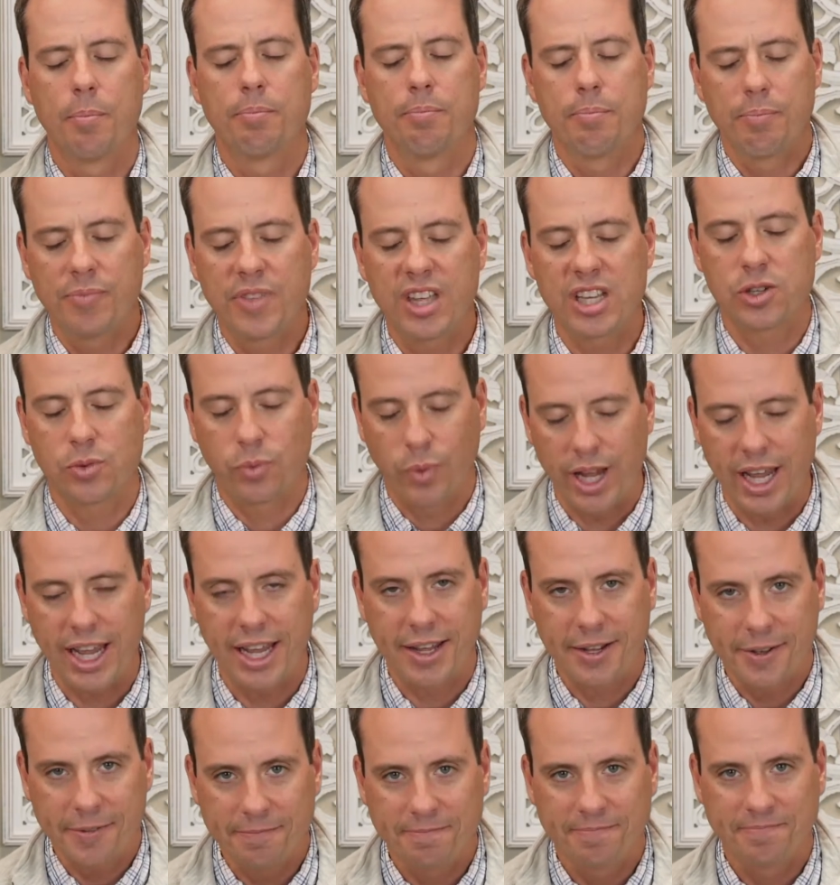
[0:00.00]
This
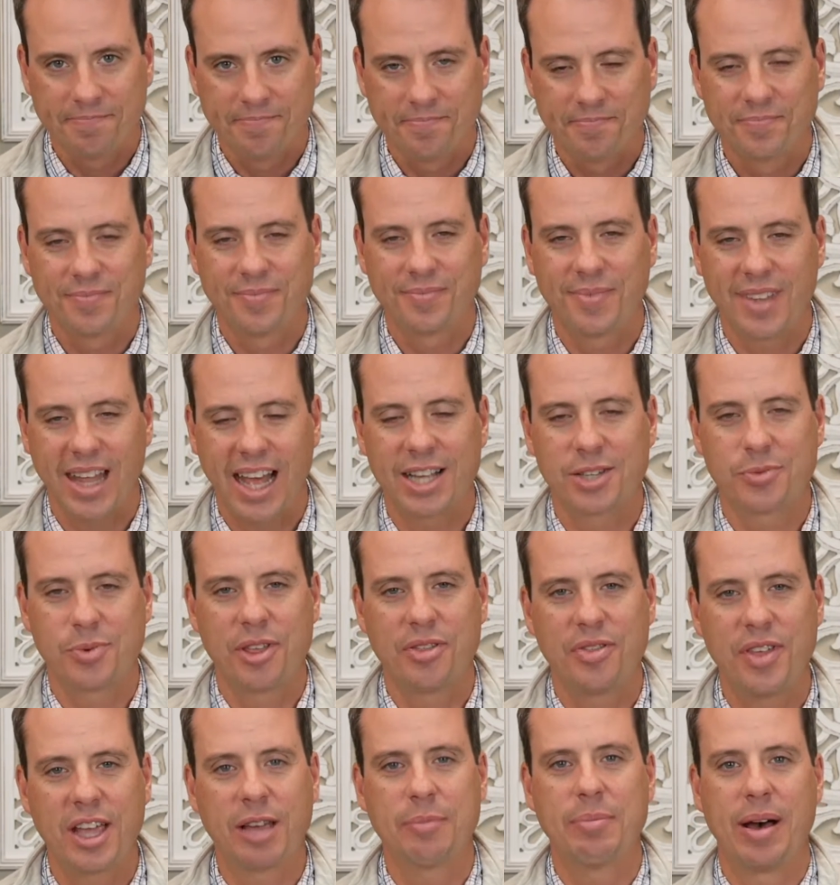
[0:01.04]
week, as we
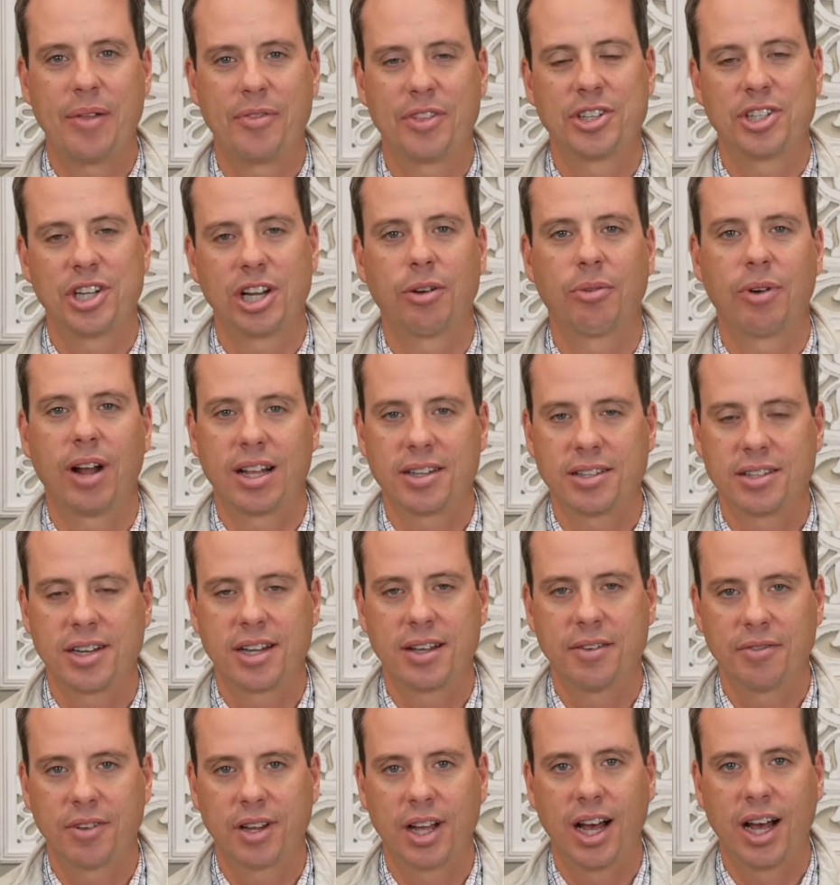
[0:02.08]
think about the generosity
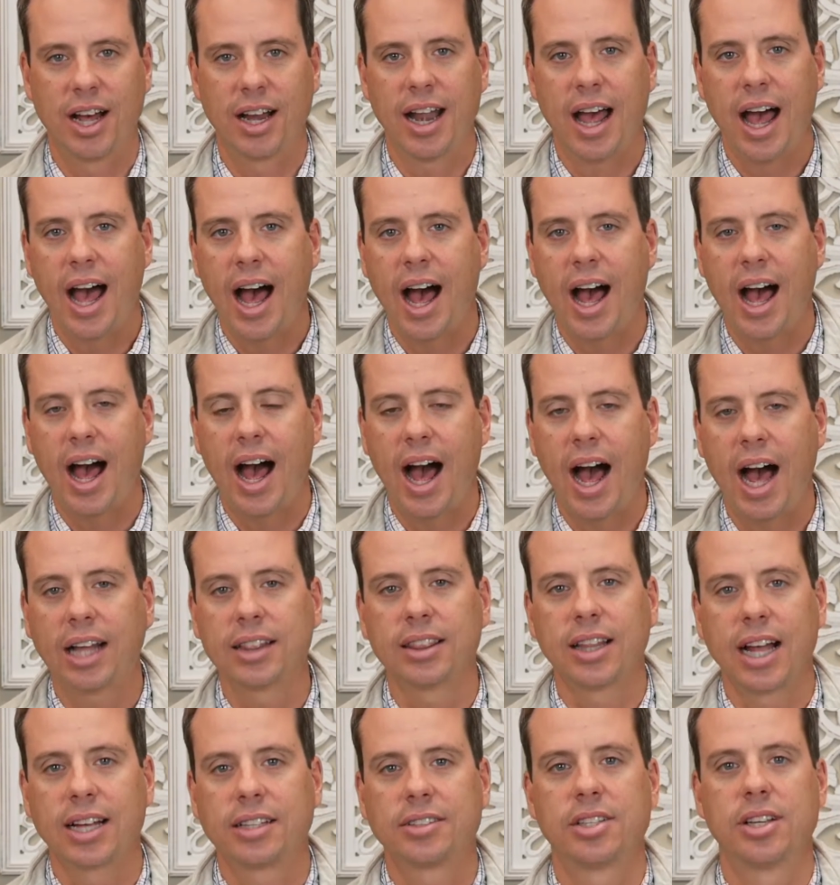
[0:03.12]
of God, I'd
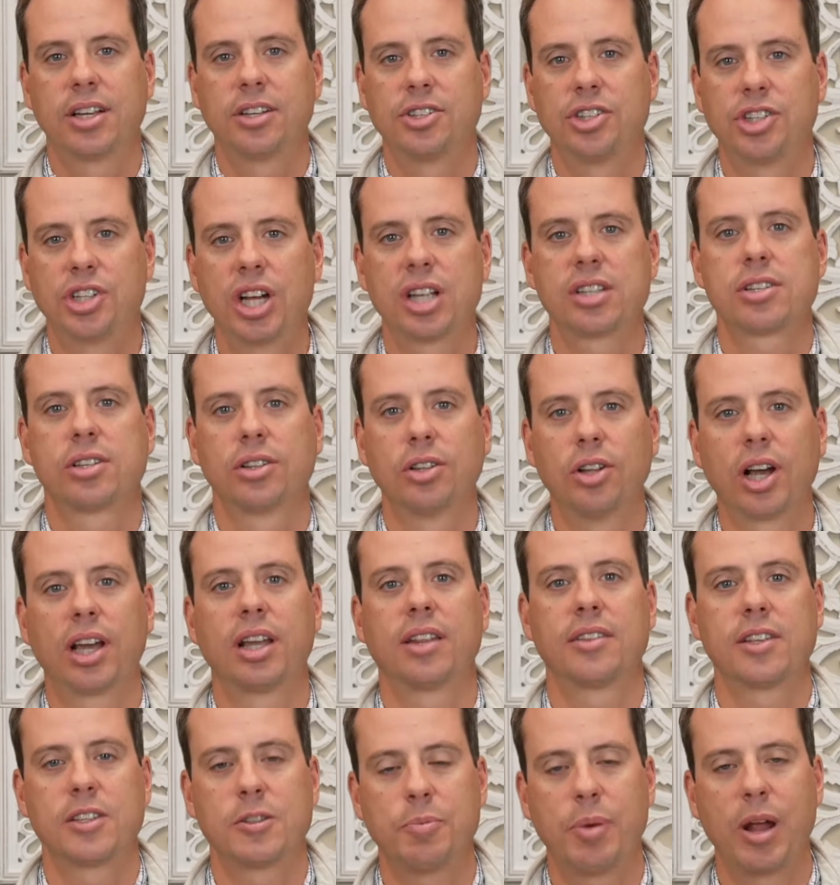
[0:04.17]
like to just look at
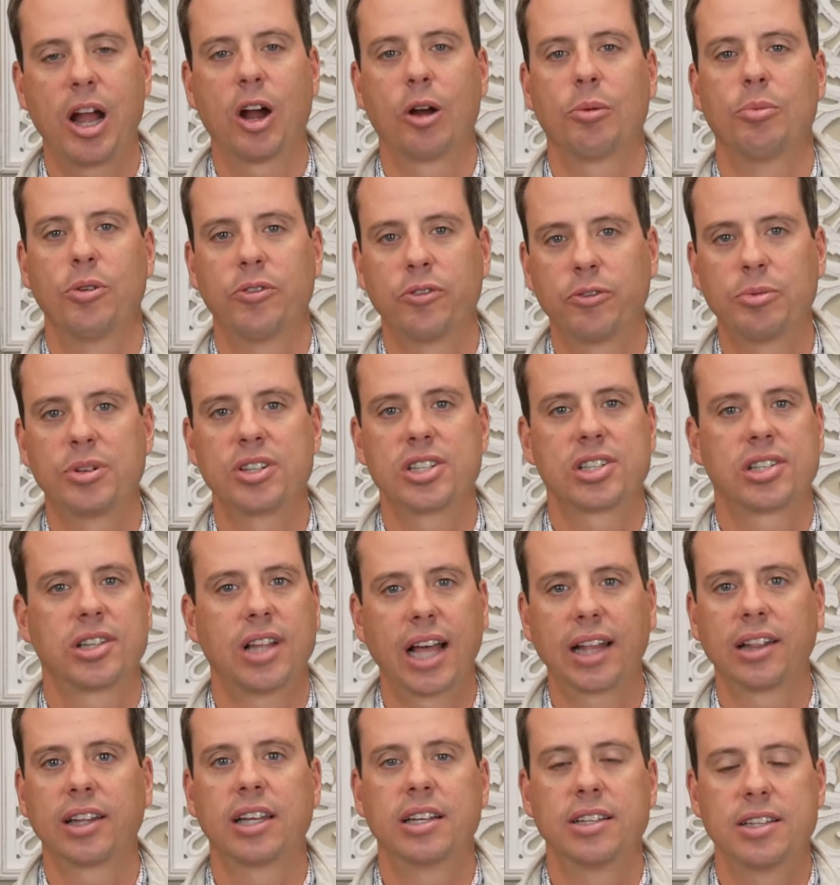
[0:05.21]
this parable from a
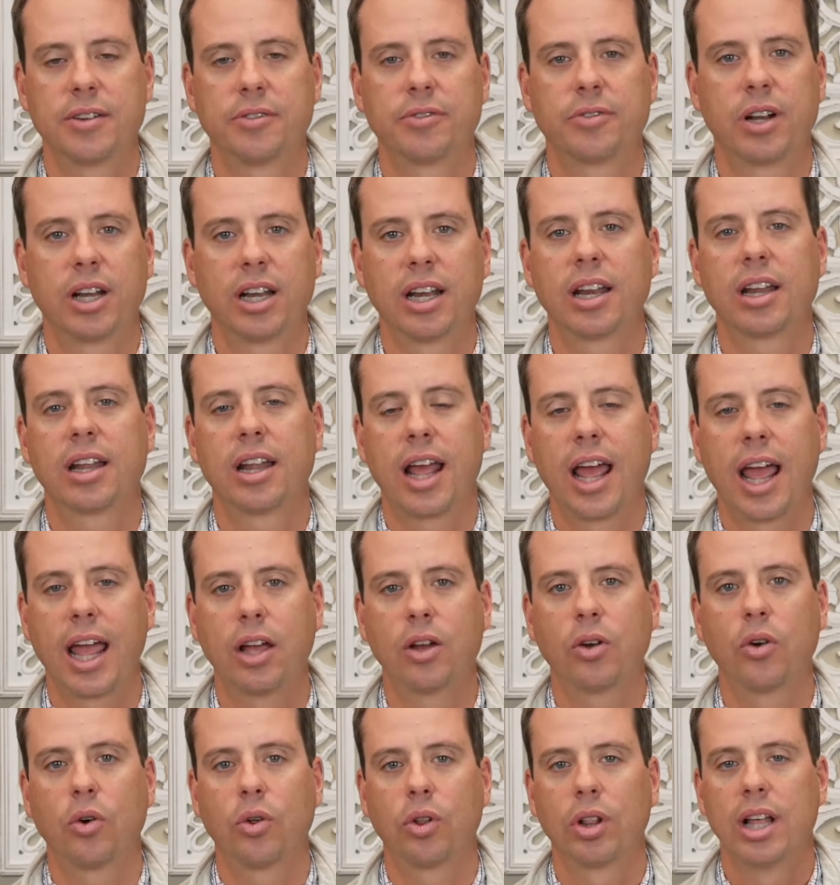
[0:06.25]
slightly different
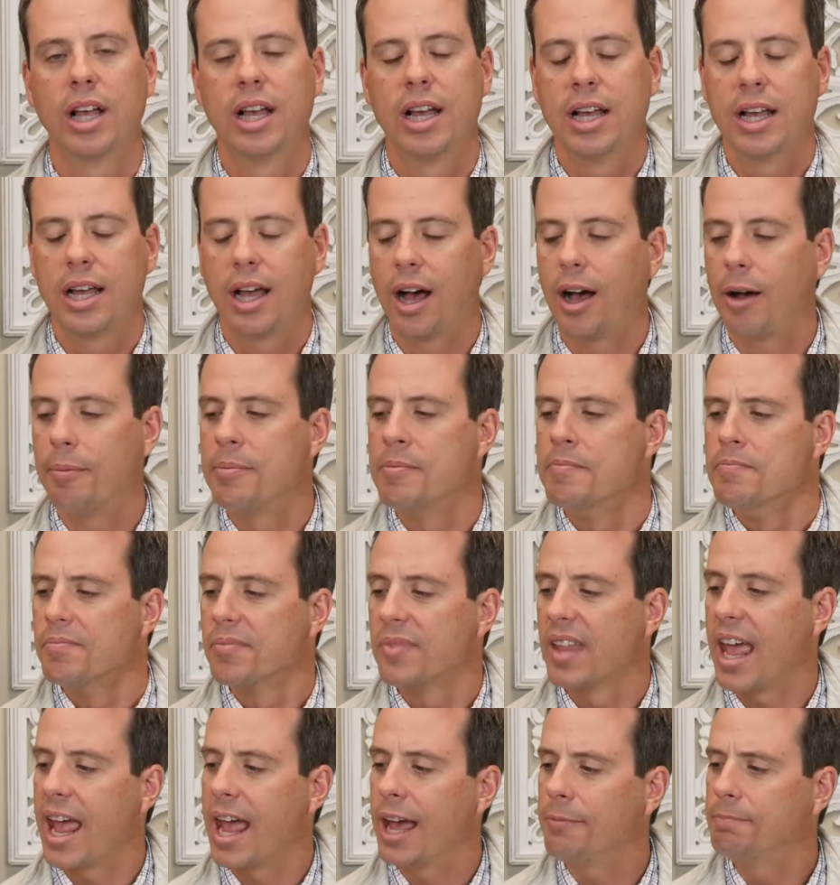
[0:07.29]
angle.
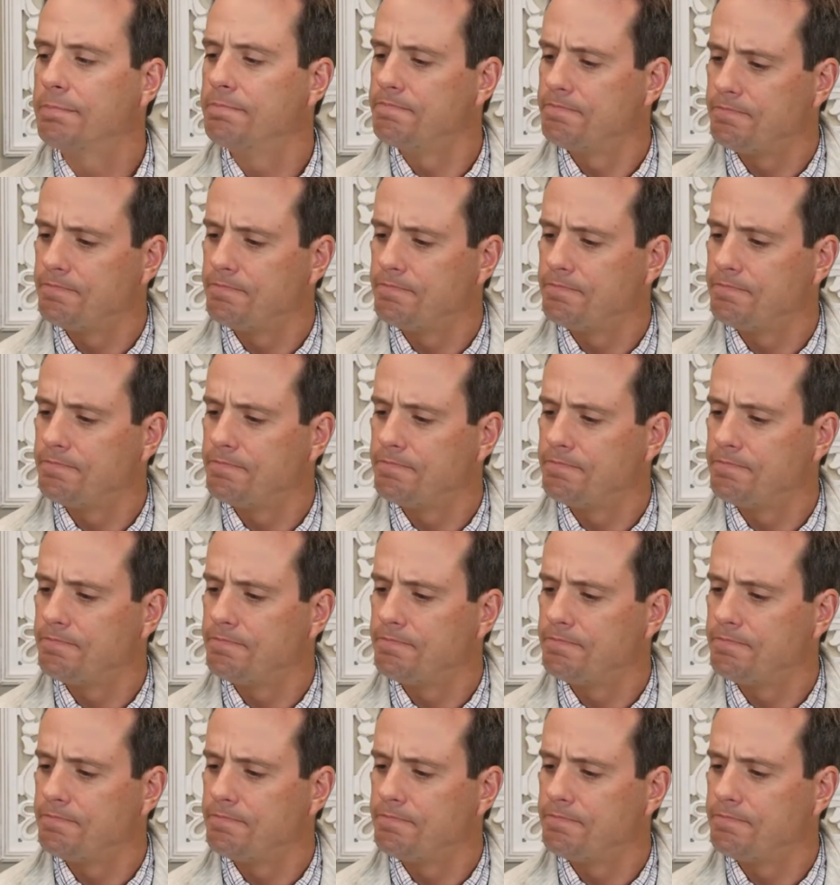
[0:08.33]
And